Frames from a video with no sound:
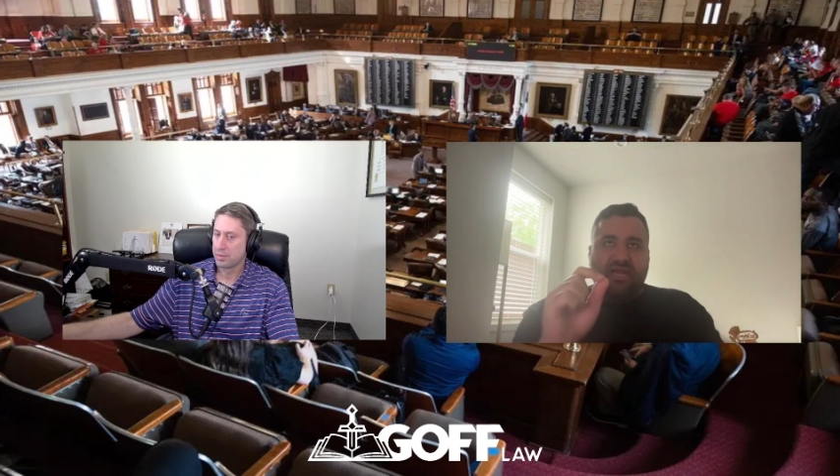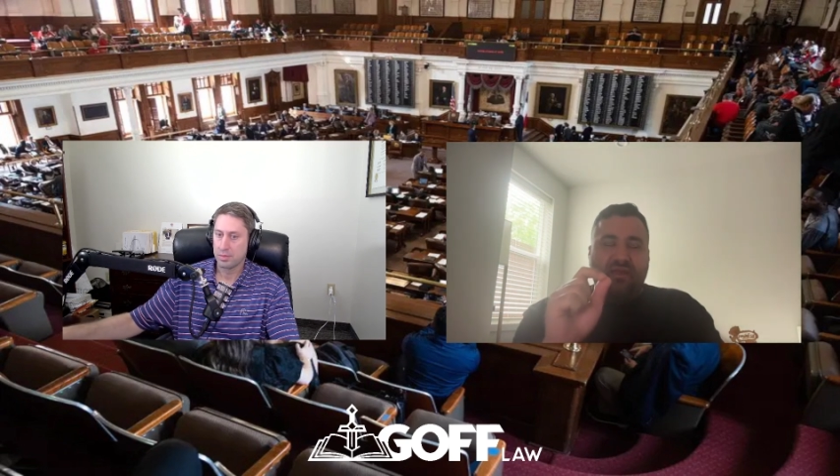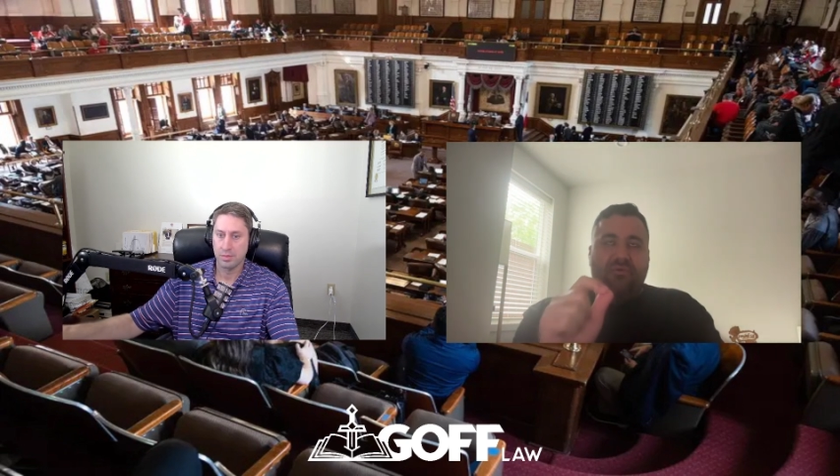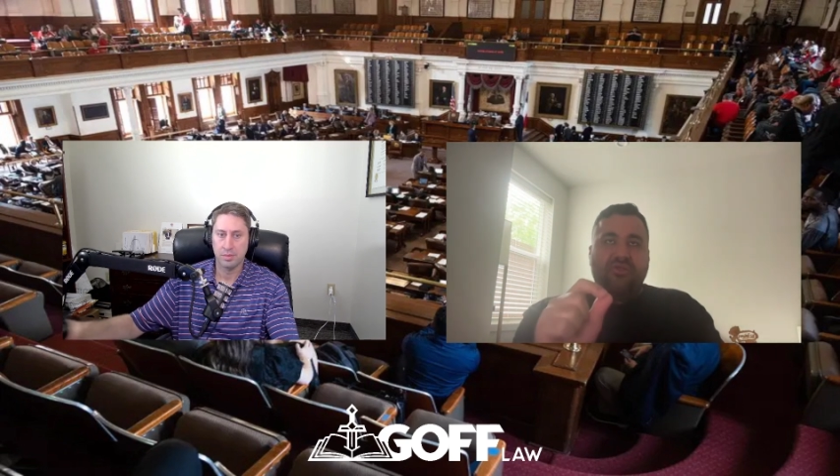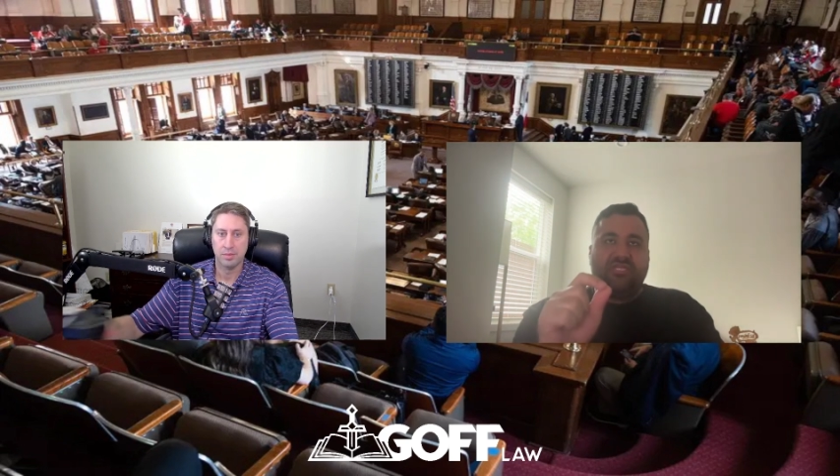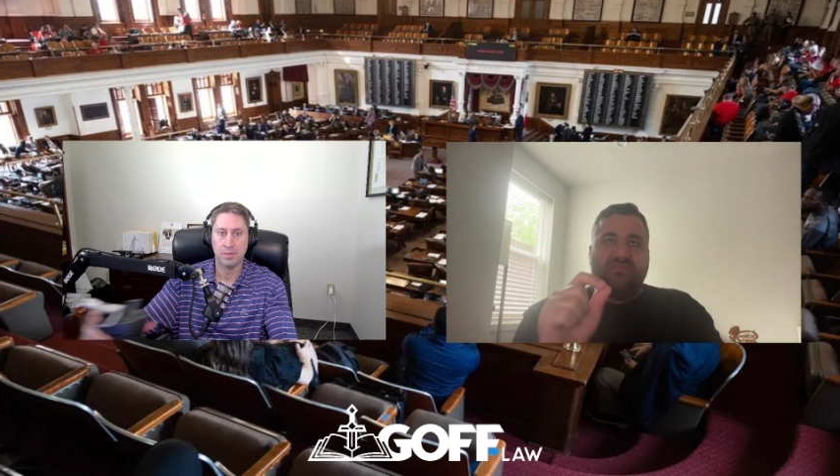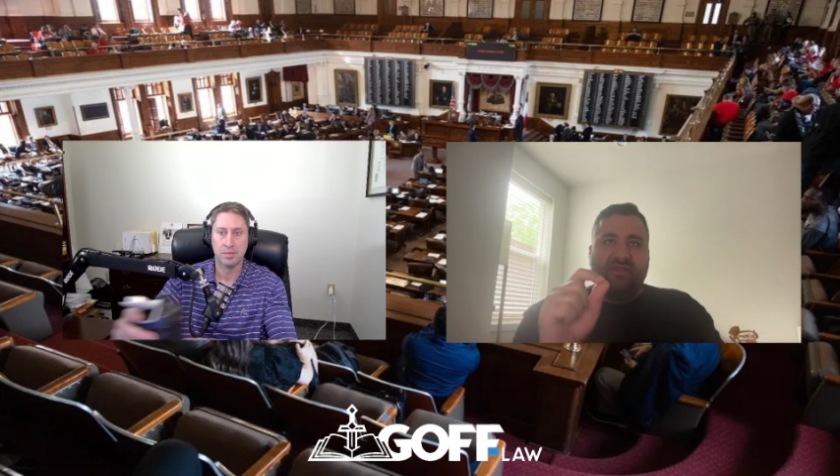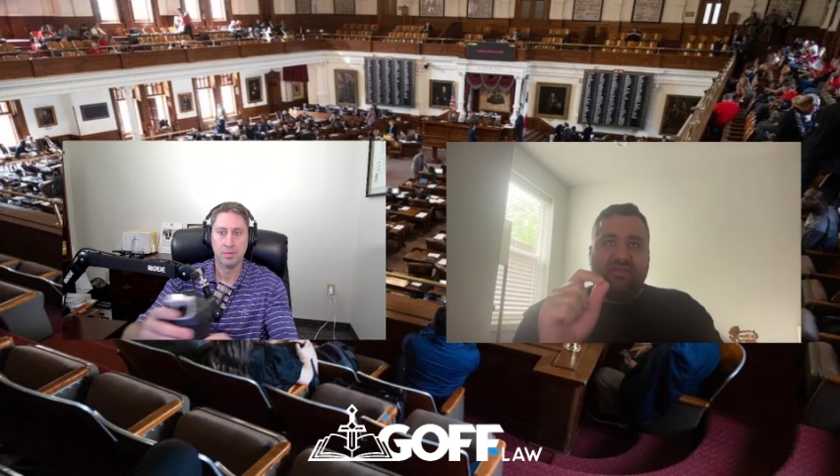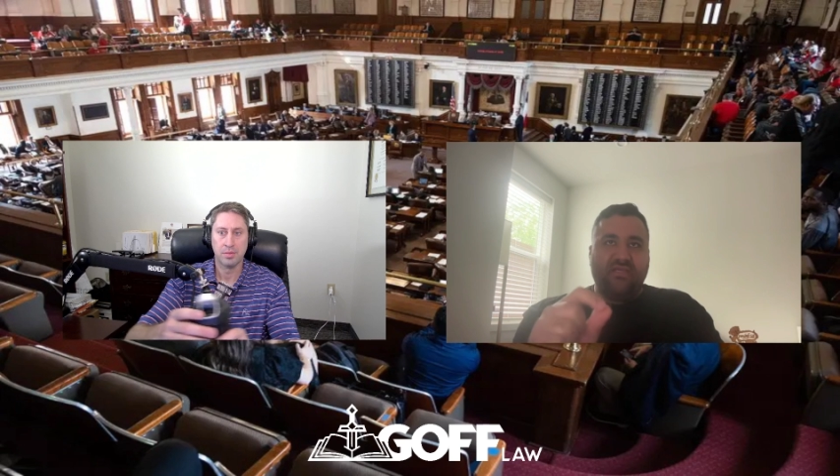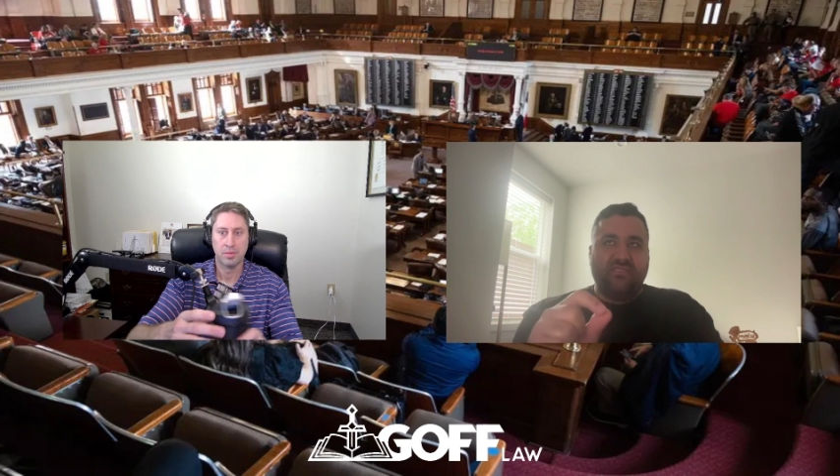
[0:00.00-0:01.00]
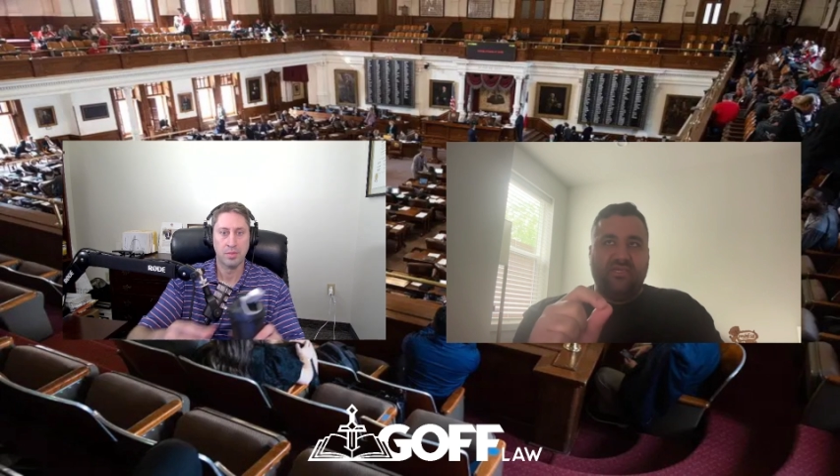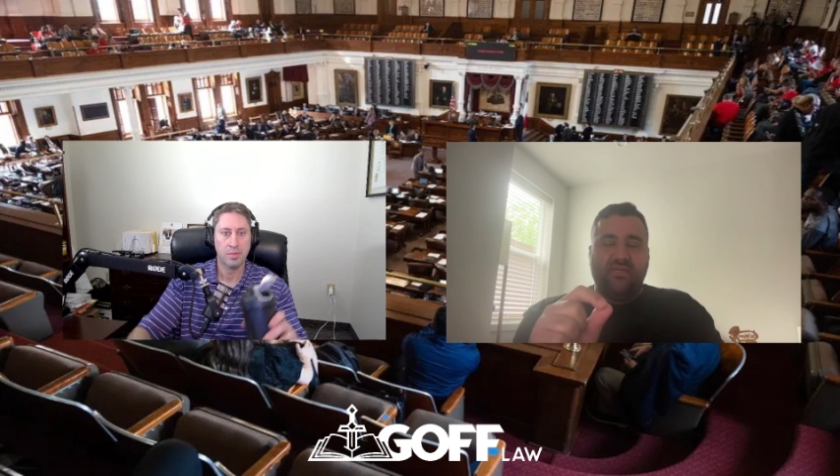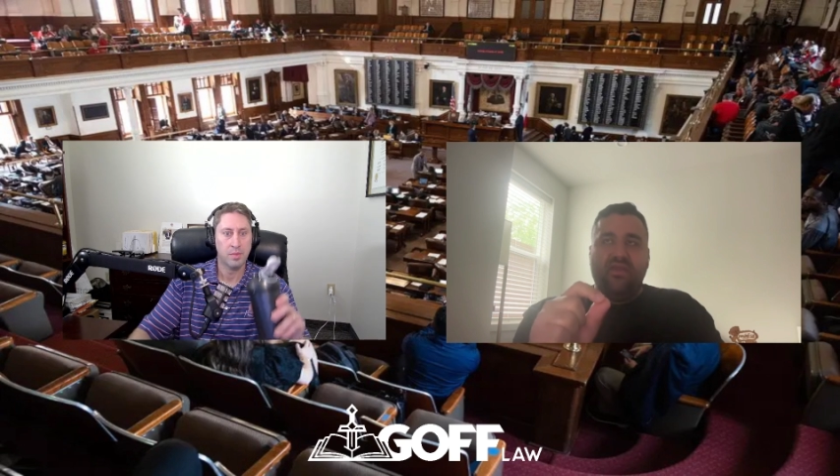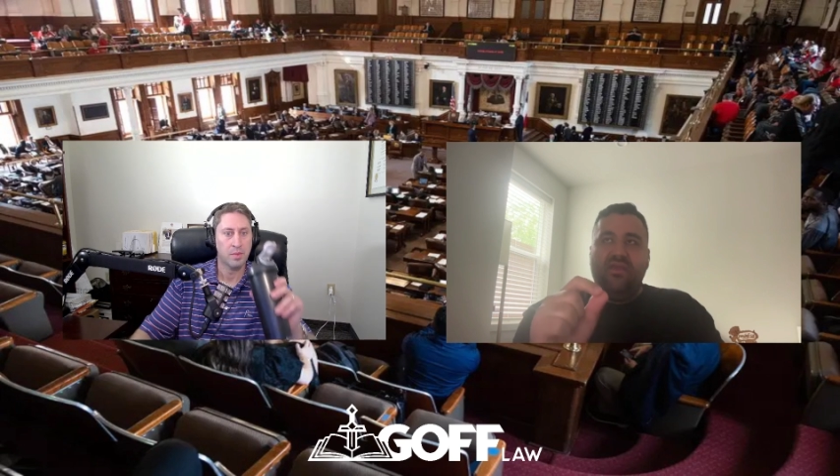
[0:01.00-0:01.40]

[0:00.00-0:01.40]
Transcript: and I apologize if it doesn't,